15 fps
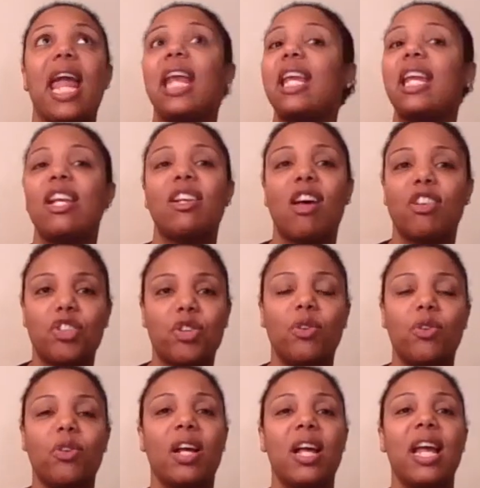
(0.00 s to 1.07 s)
any
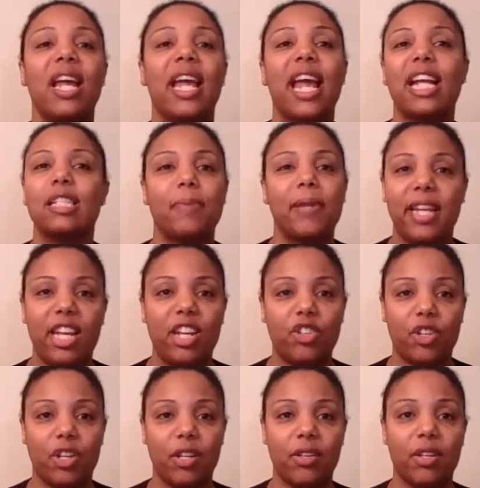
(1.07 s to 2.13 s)
logical
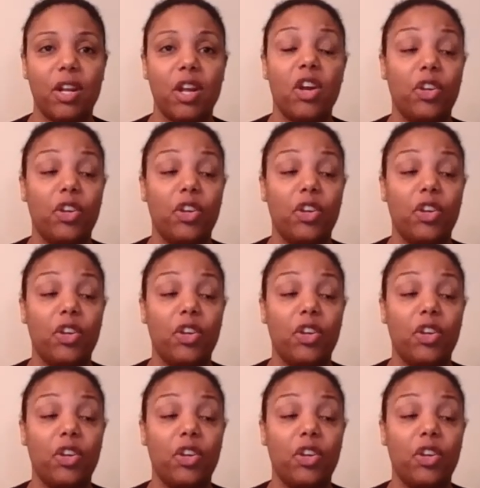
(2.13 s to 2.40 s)
explanation.